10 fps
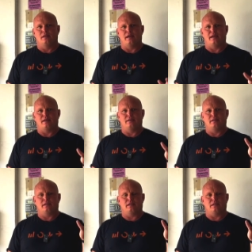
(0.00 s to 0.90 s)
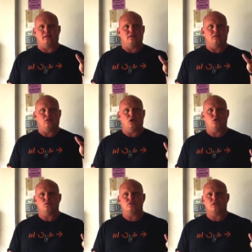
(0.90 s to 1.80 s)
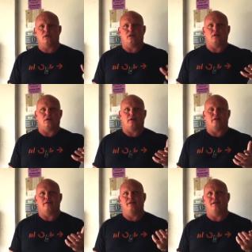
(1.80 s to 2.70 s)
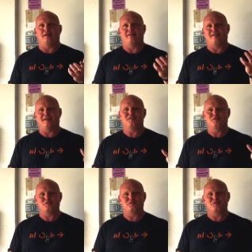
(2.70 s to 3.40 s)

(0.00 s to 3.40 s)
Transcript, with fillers: and the loads are uh, not